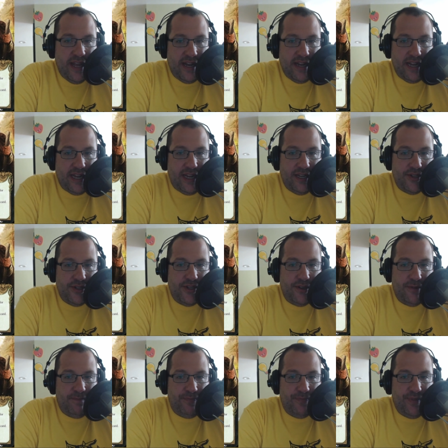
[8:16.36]
then each,
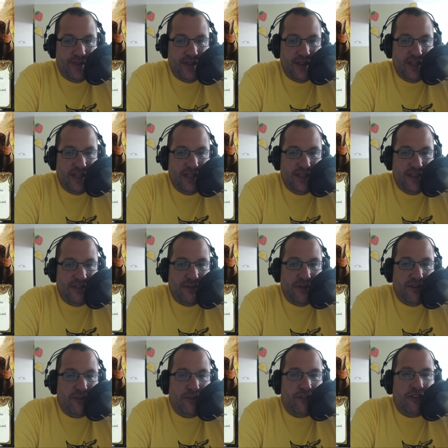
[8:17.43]
so
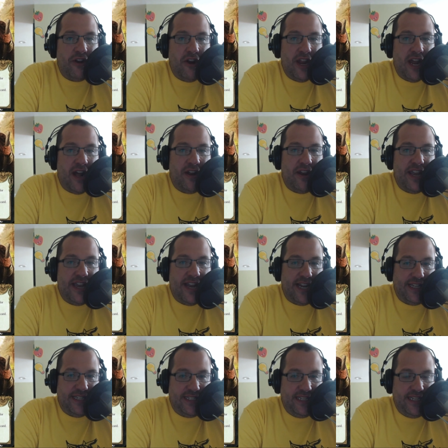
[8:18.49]
you're starting out at
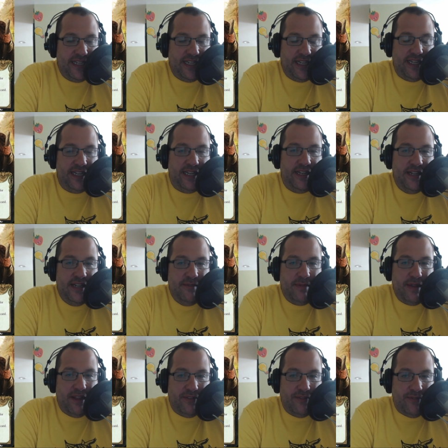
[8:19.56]
19
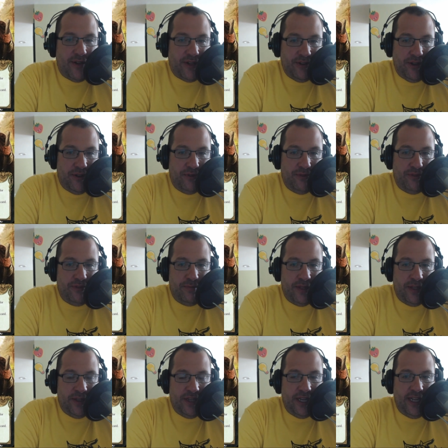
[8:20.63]
because Folco's
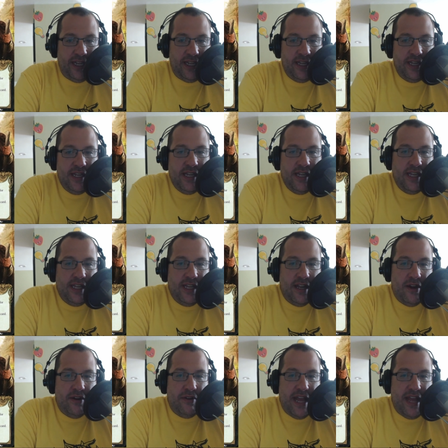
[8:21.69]
ability, you
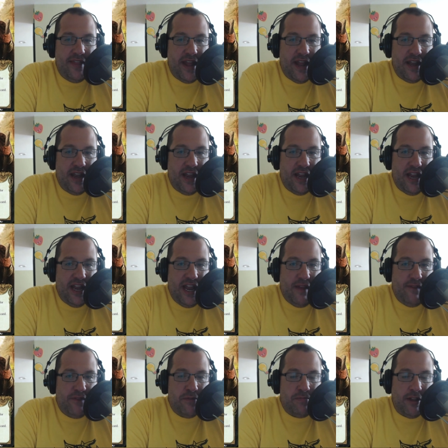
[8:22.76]
know, and then
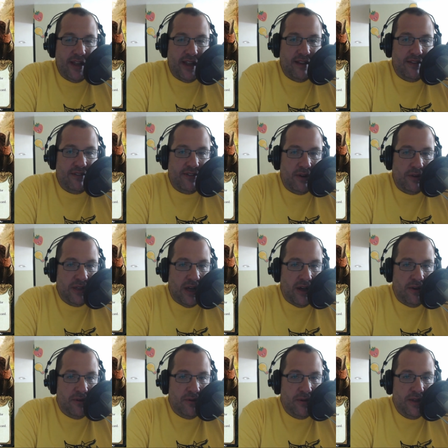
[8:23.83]
if you're playing
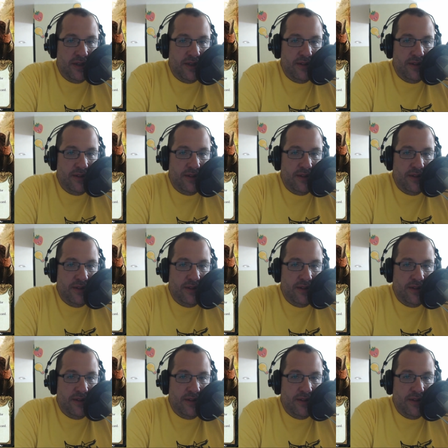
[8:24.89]
solo,